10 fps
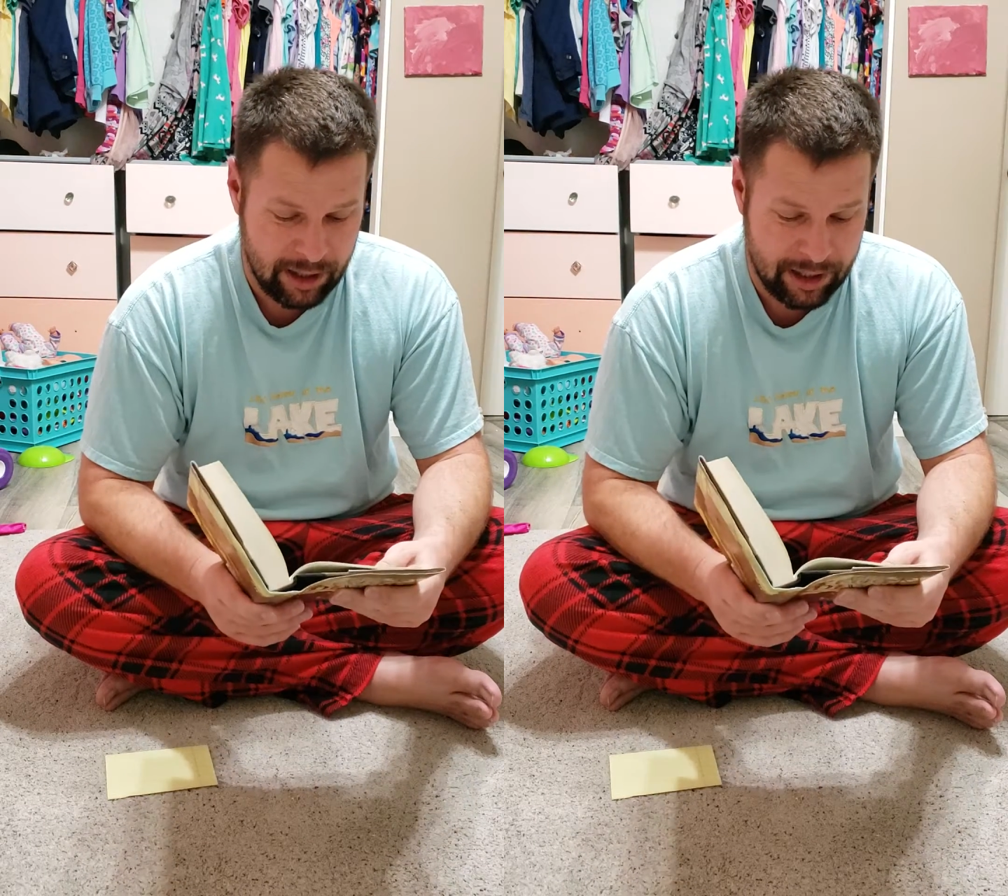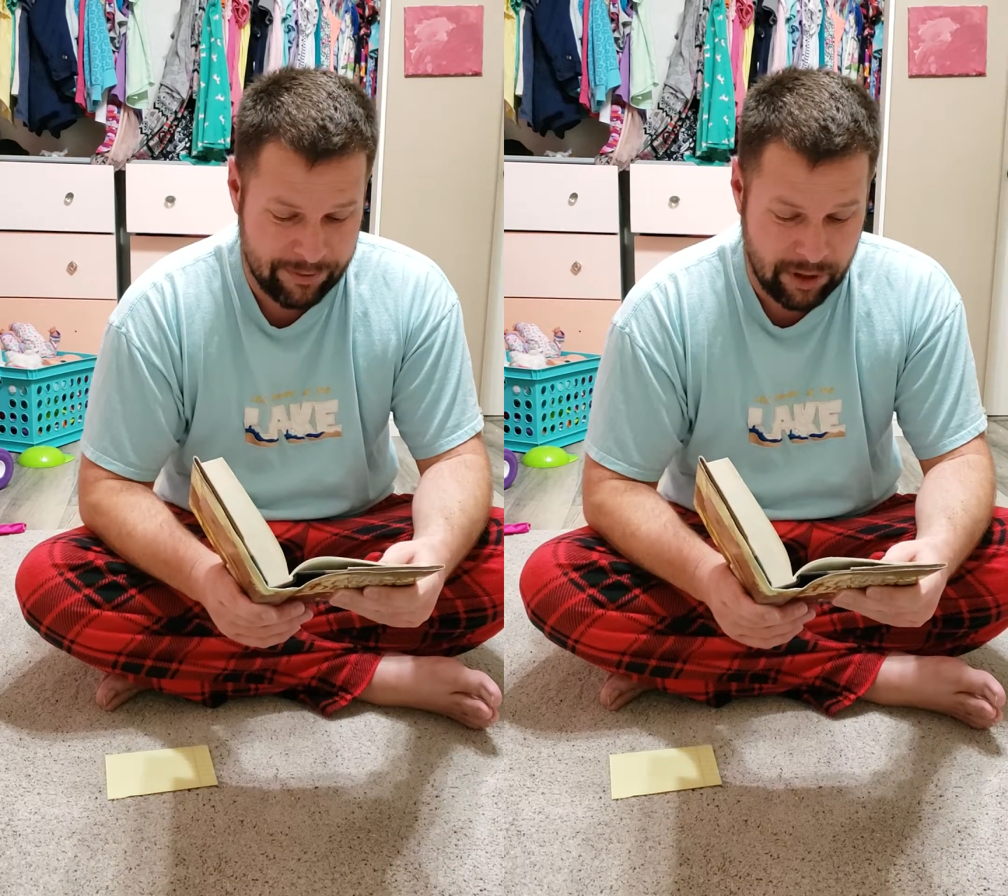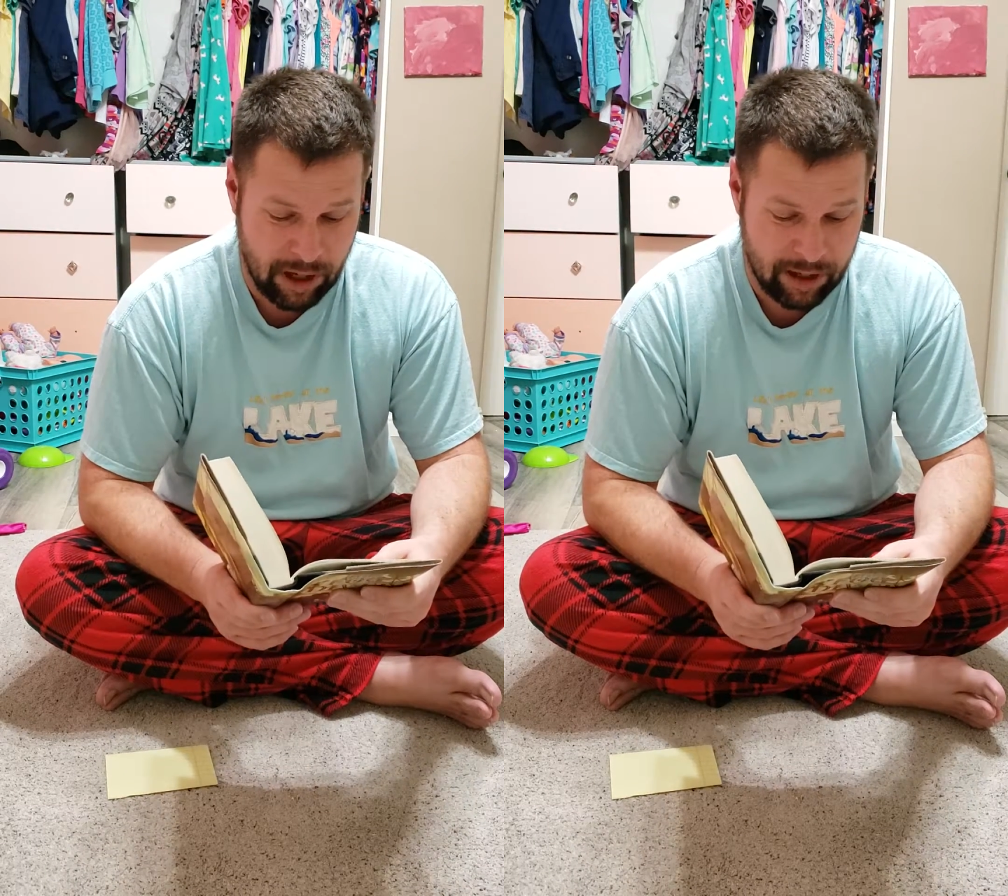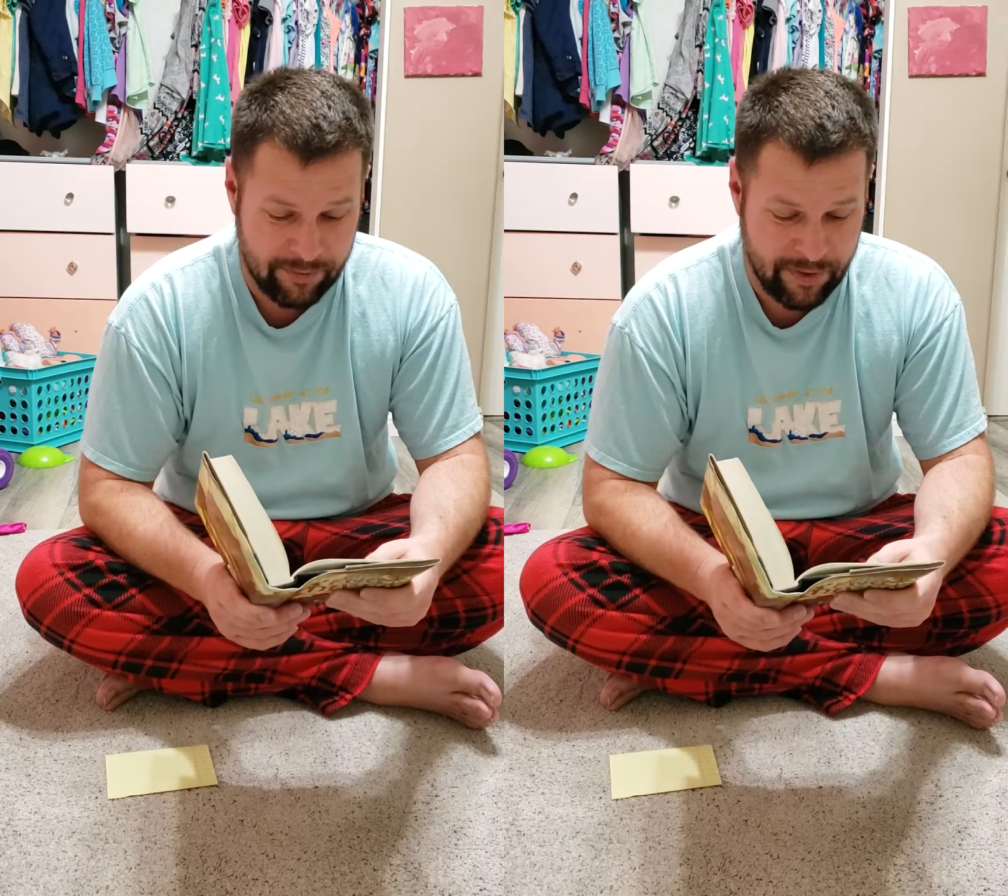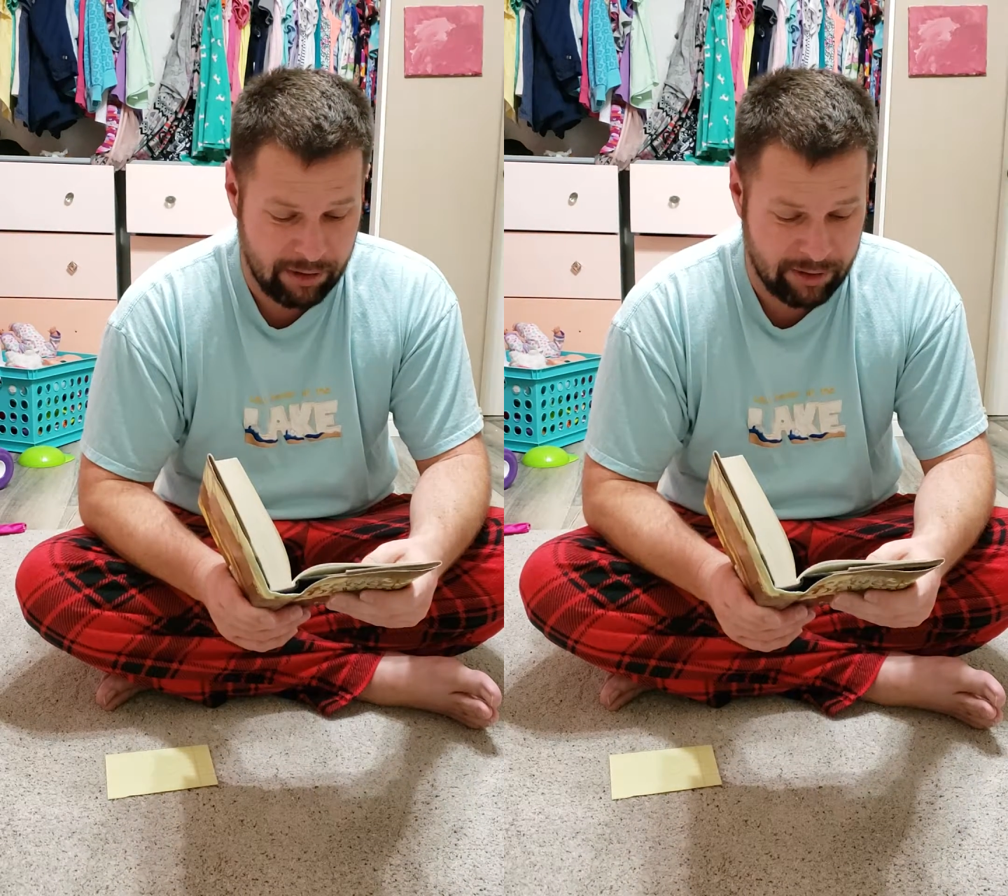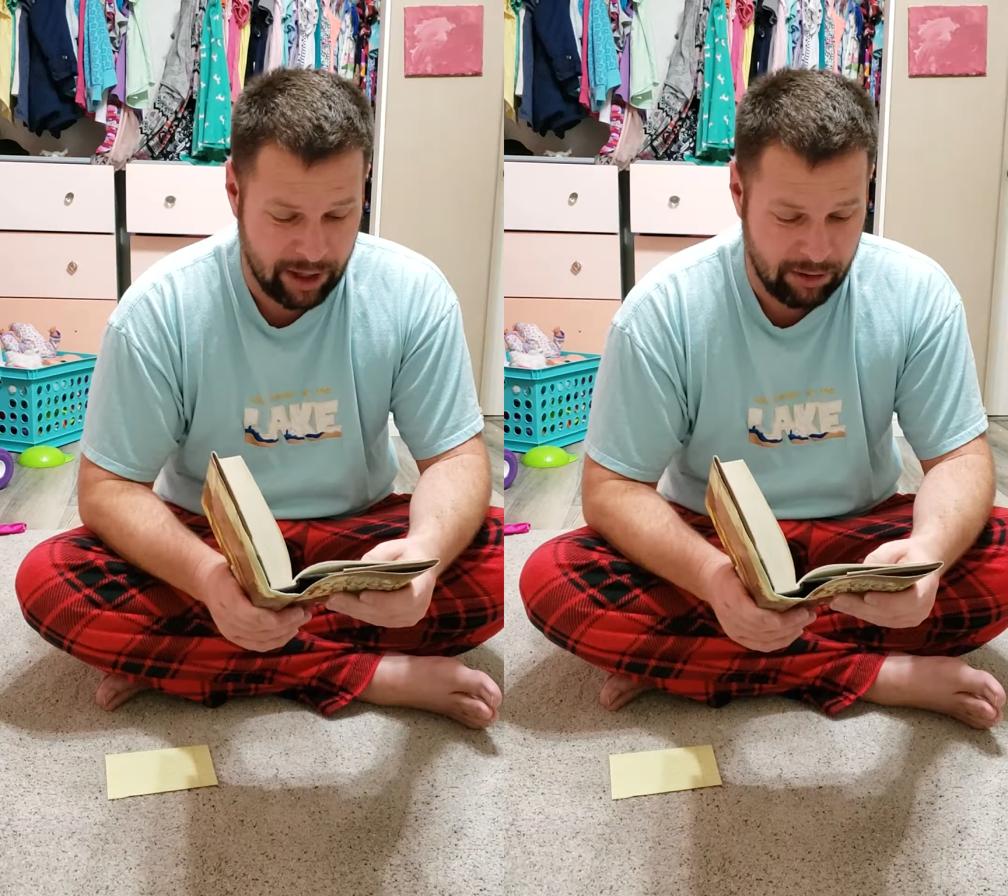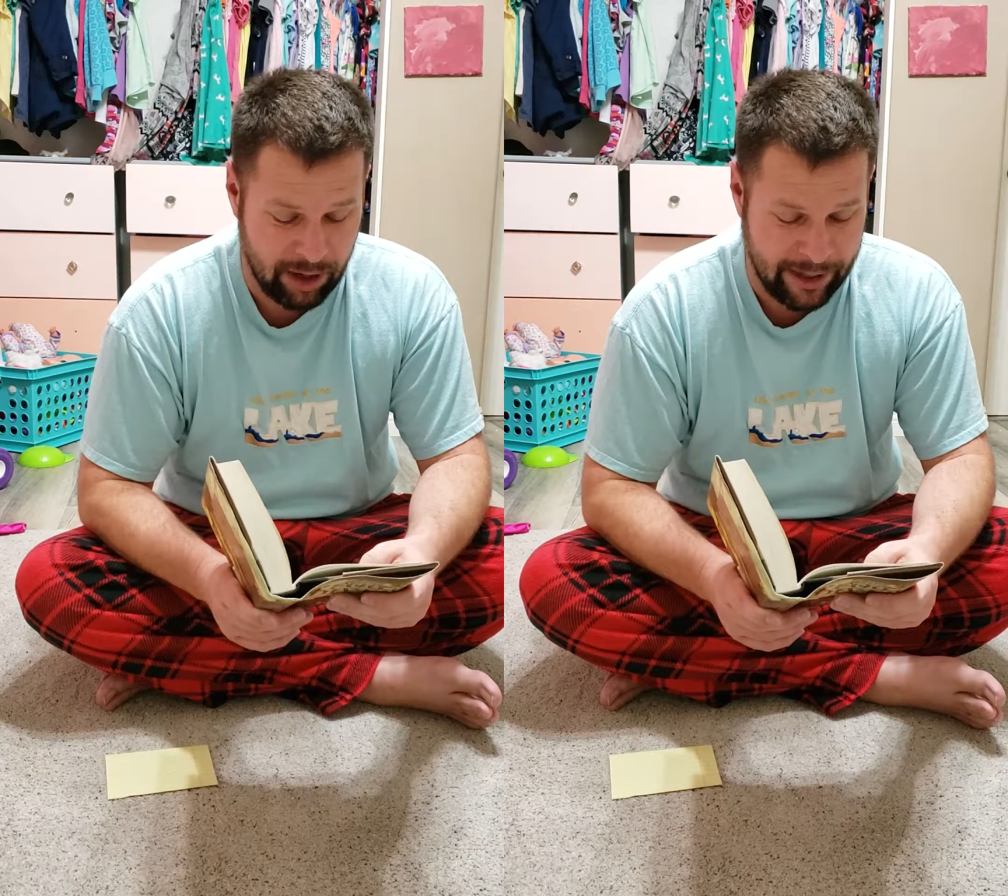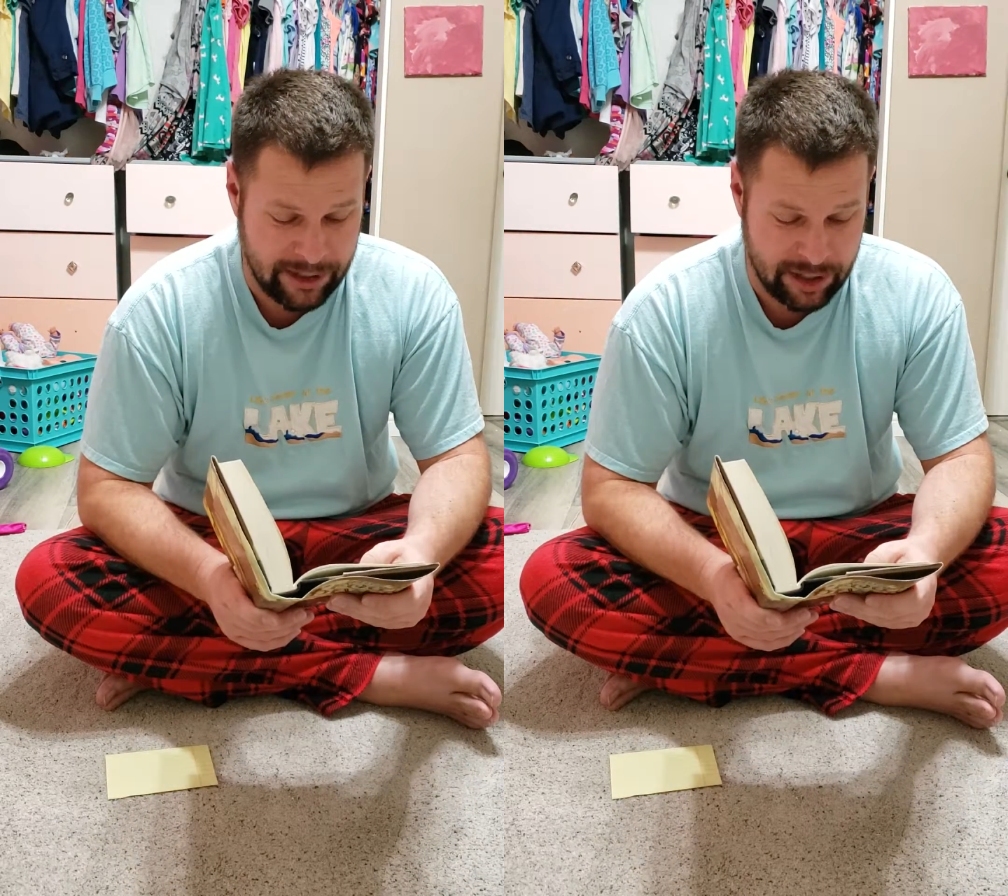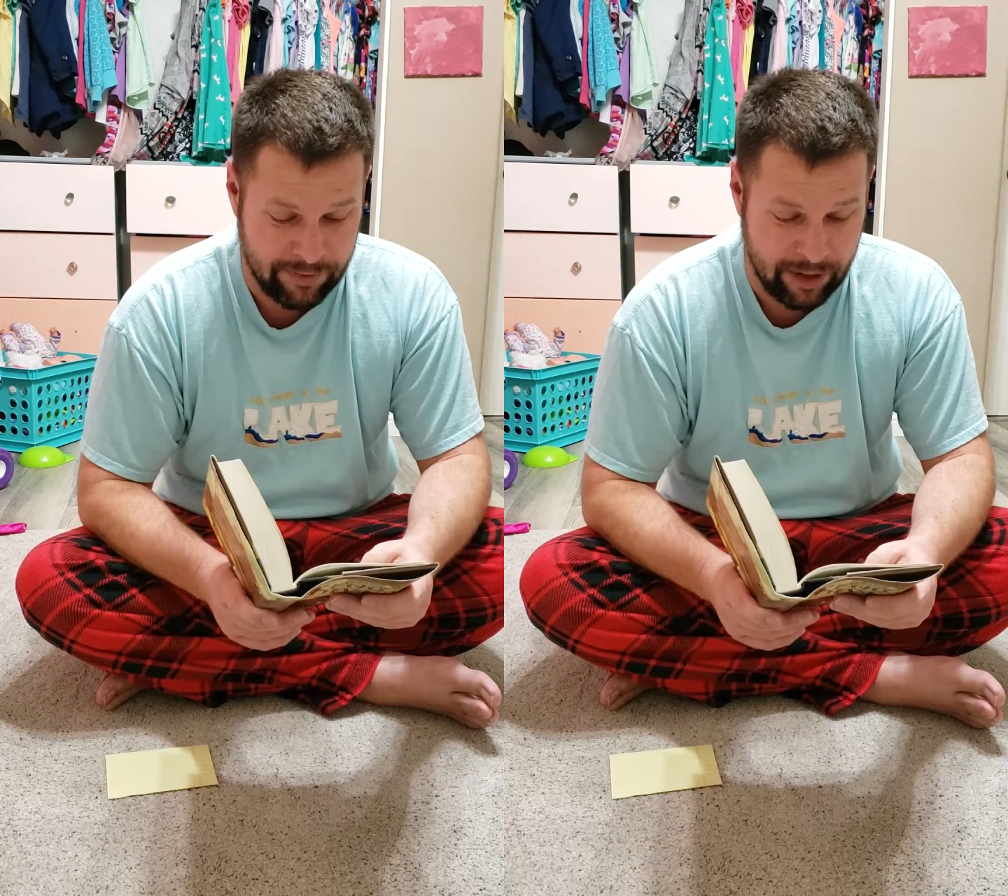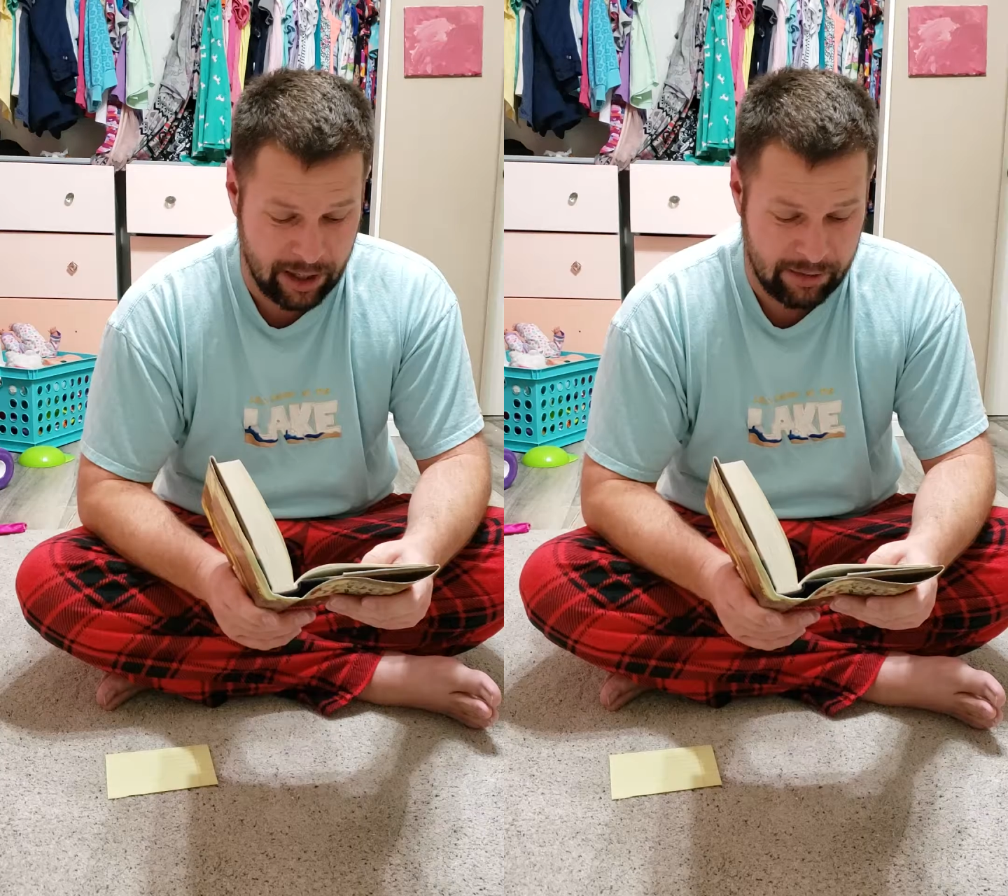If Kotick found out I
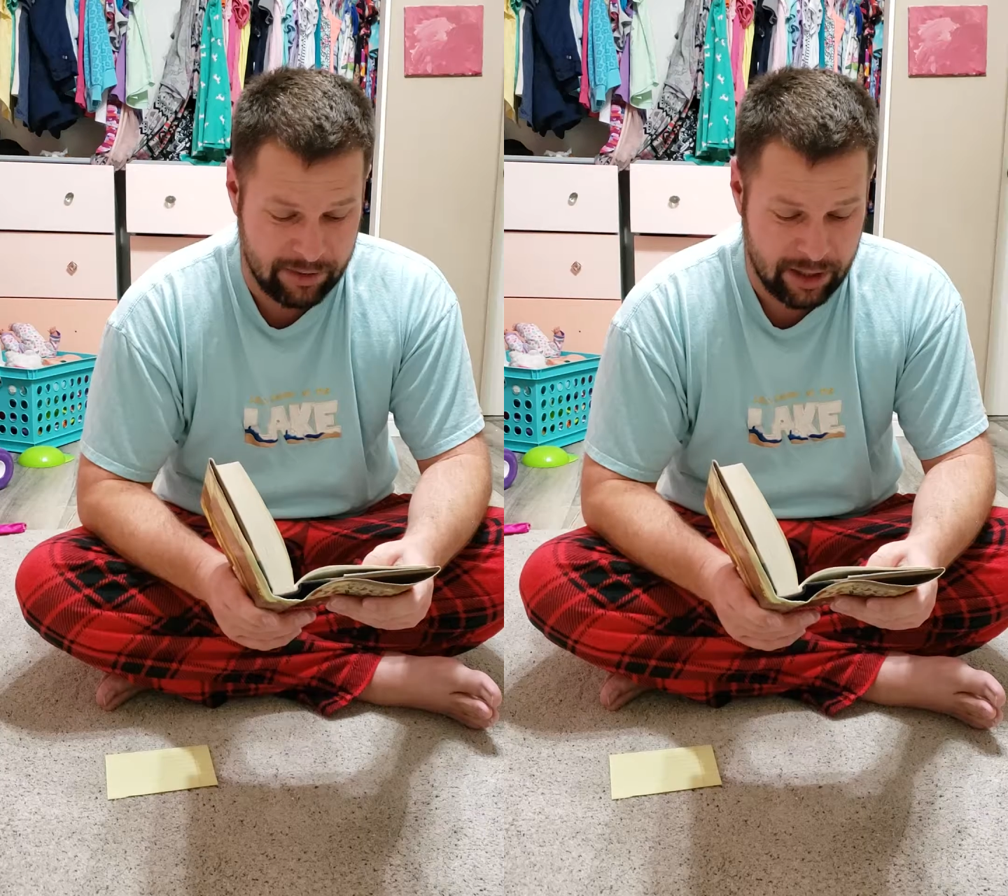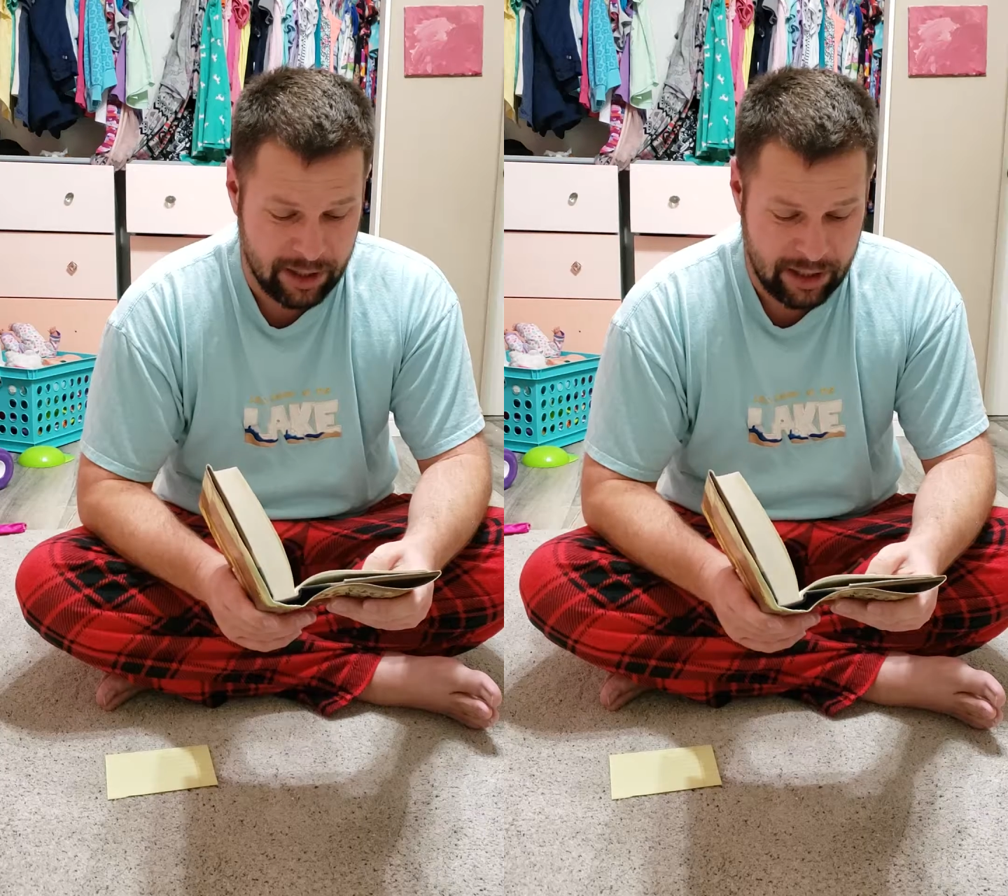survived,